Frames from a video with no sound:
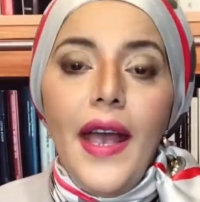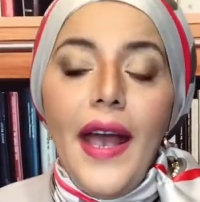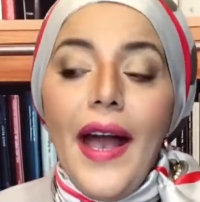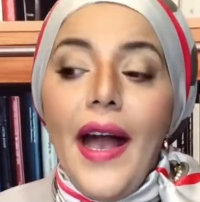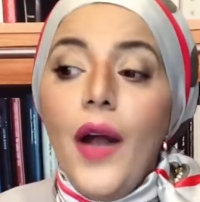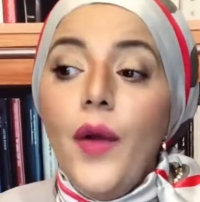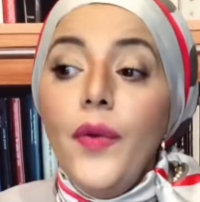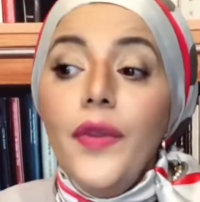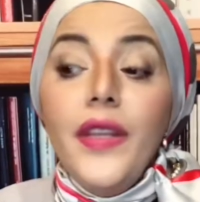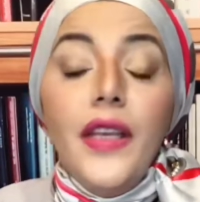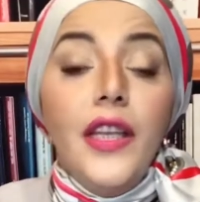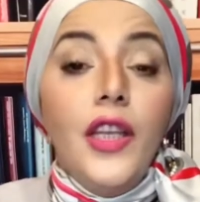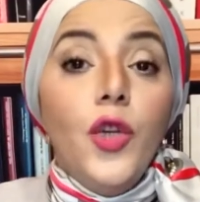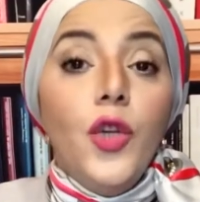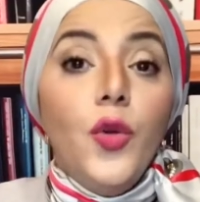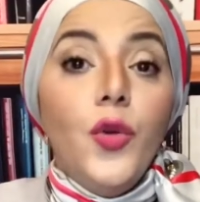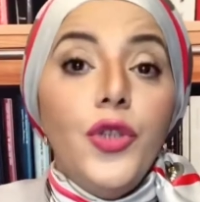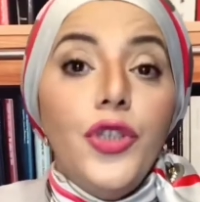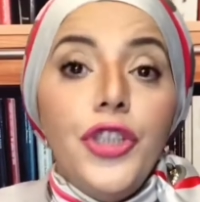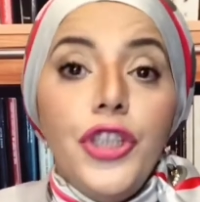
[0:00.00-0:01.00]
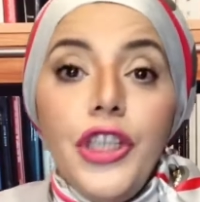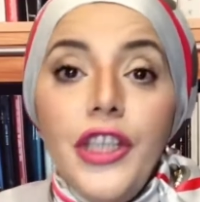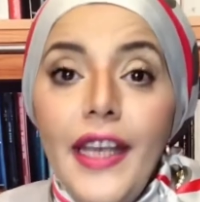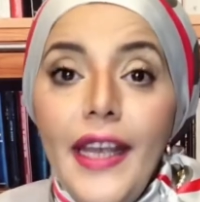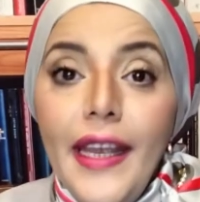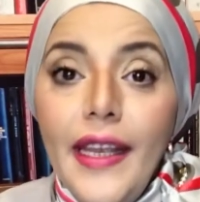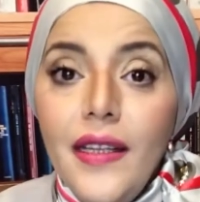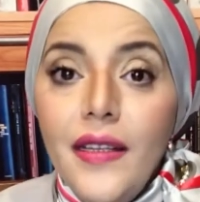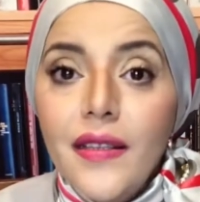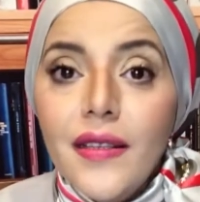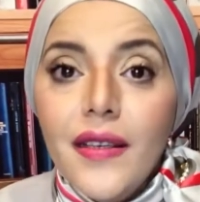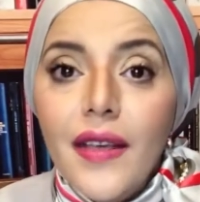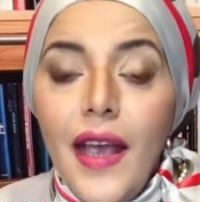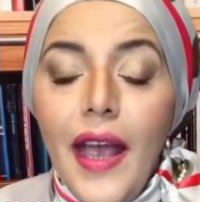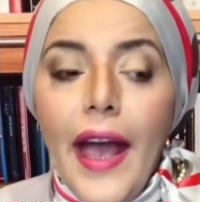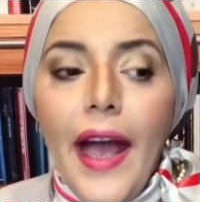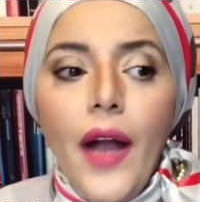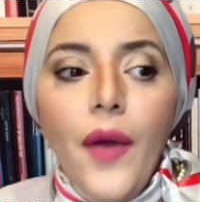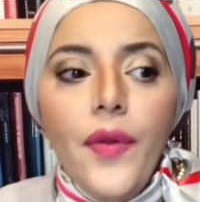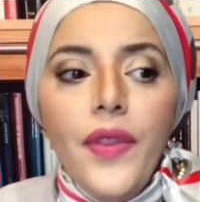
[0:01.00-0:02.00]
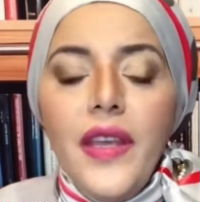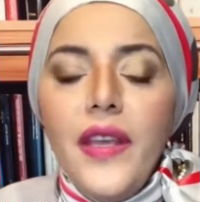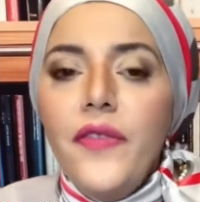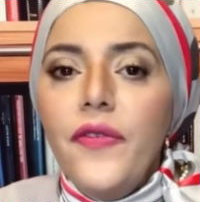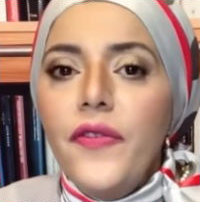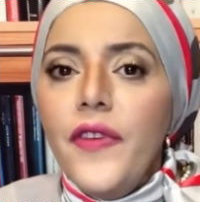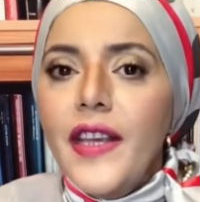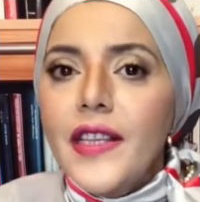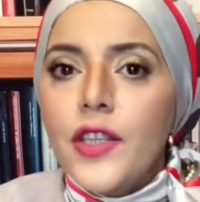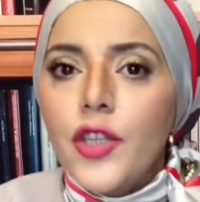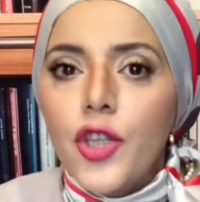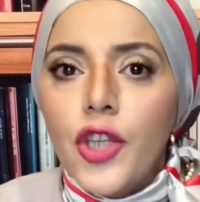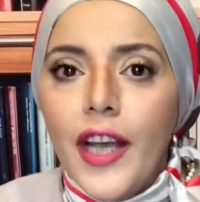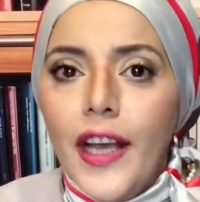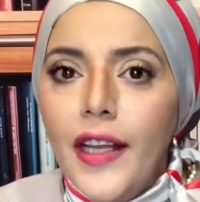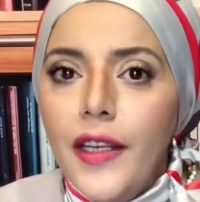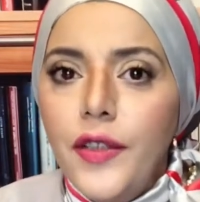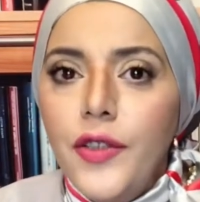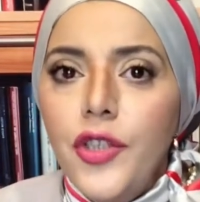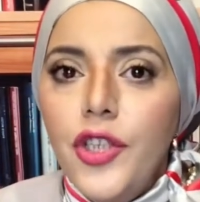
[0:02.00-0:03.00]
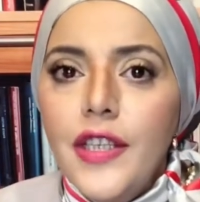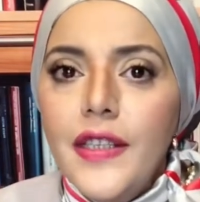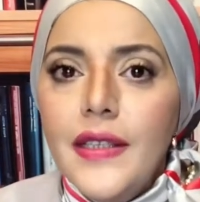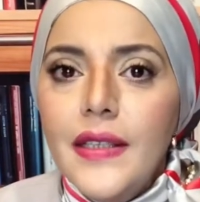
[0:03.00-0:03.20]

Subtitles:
they negotiate, how they face challenges.